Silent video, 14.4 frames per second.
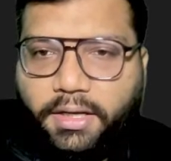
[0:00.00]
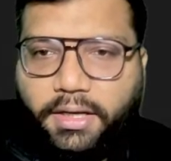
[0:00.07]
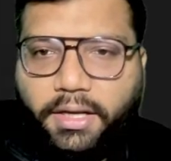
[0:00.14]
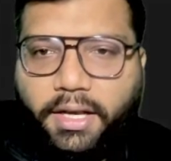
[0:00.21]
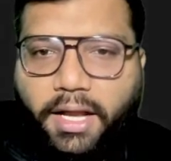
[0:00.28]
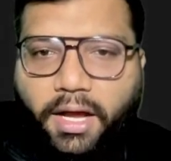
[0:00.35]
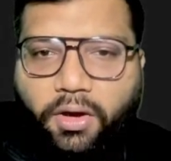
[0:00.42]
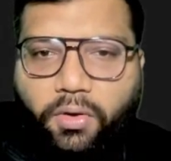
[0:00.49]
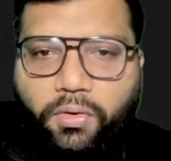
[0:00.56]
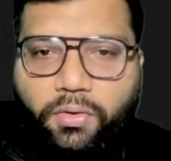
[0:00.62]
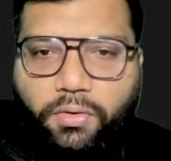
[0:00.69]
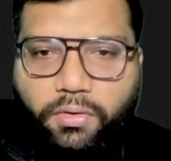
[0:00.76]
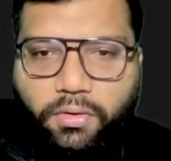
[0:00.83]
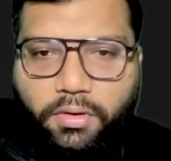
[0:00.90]

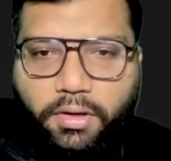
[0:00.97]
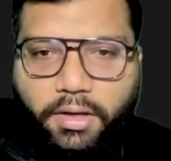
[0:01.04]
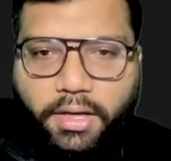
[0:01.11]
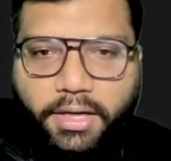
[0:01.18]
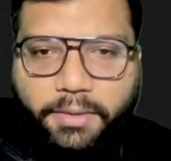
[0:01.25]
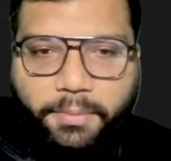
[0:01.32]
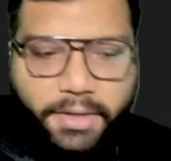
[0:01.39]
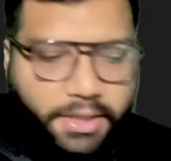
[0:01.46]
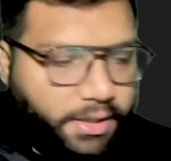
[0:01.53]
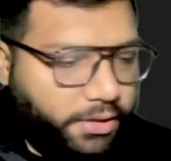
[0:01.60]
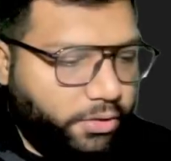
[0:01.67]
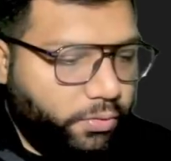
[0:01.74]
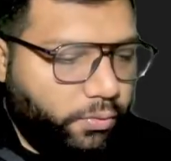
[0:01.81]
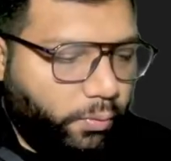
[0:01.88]
Now, let me tell
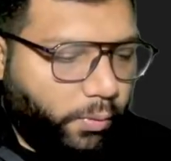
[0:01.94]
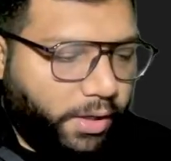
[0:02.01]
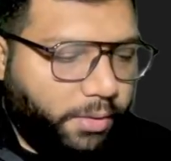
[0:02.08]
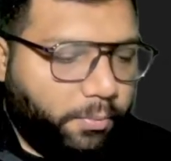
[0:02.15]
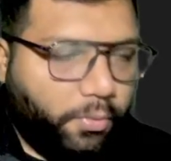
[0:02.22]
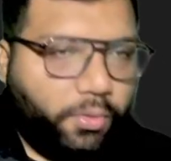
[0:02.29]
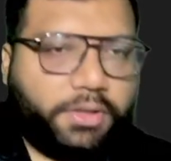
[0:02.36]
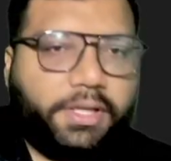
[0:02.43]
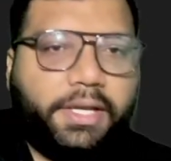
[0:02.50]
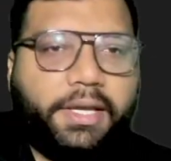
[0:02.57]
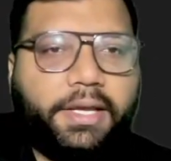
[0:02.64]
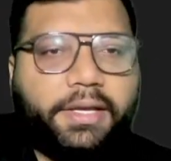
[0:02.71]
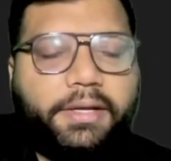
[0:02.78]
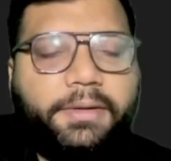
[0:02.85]
you one more
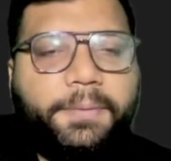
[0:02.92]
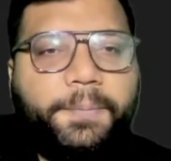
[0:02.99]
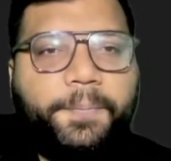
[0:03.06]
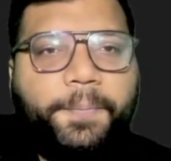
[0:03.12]
thing here.